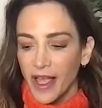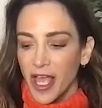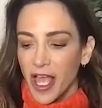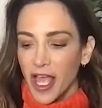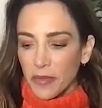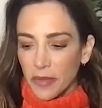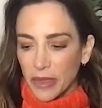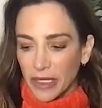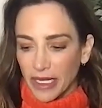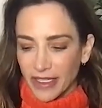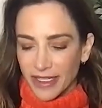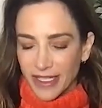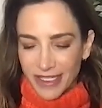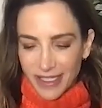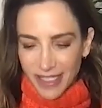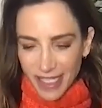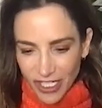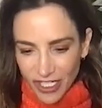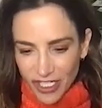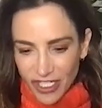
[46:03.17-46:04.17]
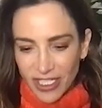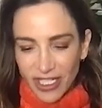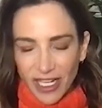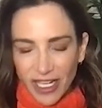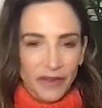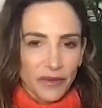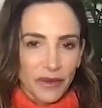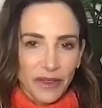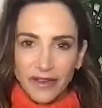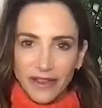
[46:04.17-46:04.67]
But addiction, I don't
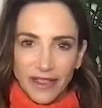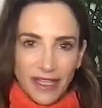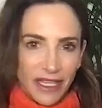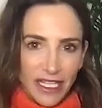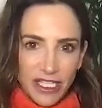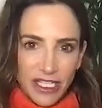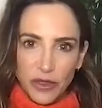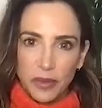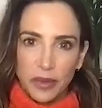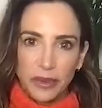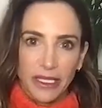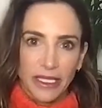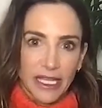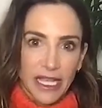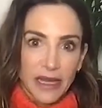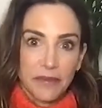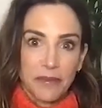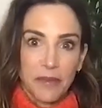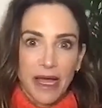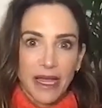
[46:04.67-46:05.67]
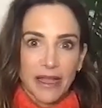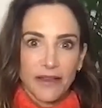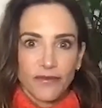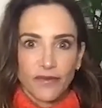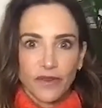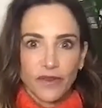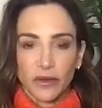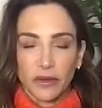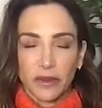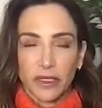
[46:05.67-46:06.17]
want to get into it, but like in my
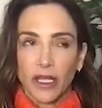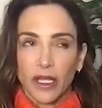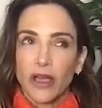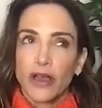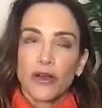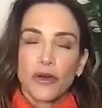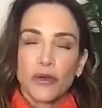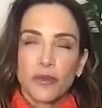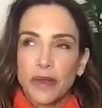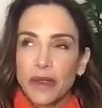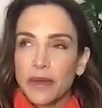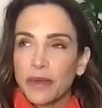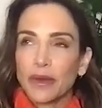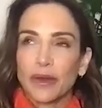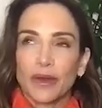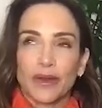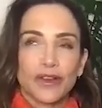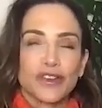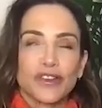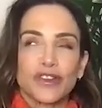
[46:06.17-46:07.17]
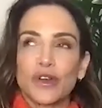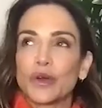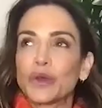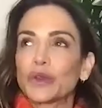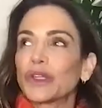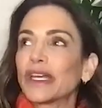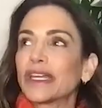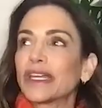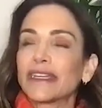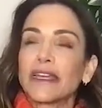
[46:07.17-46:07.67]
field, like, oh, people are so
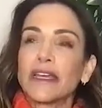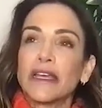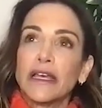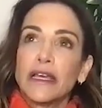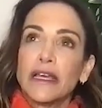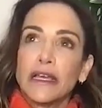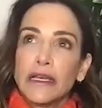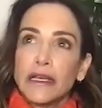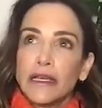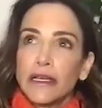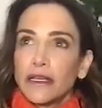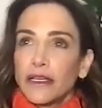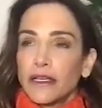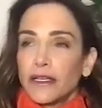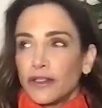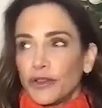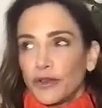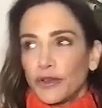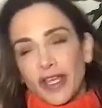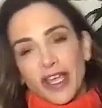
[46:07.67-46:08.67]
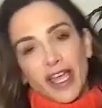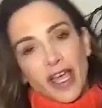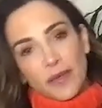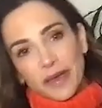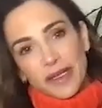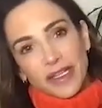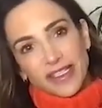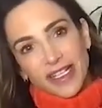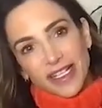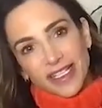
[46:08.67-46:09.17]
like, you can't be
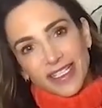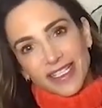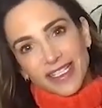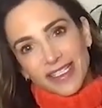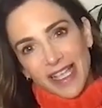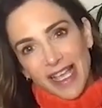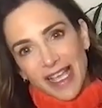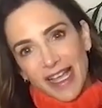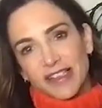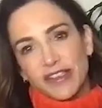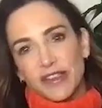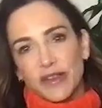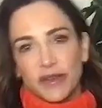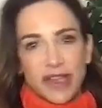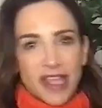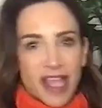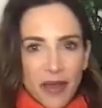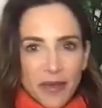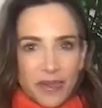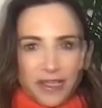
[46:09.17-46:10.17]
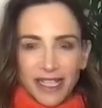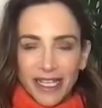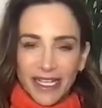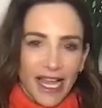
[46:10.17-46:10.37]
addicted to sex. You can't be addicted.